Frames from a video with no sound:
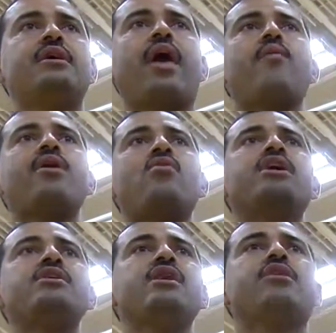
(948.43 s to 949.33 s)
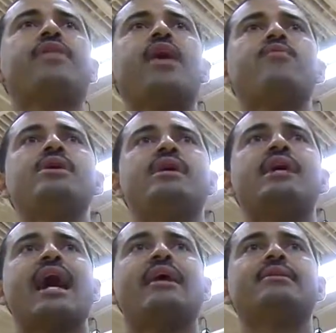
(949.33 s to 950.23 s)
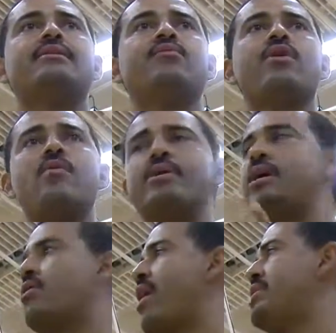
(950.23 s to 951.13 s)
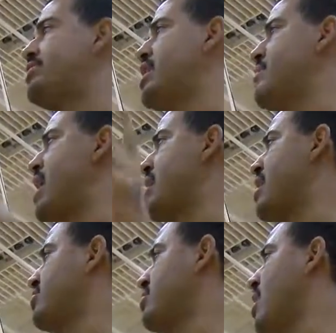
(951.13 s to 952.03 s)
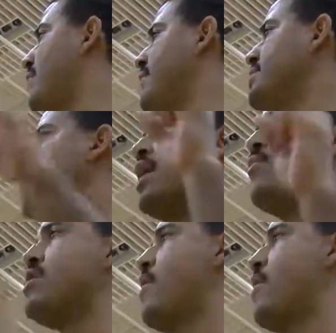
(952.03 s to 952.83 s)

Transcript: and we're going to give you everything we got. We're going to be a great teammate, unselfish, and we're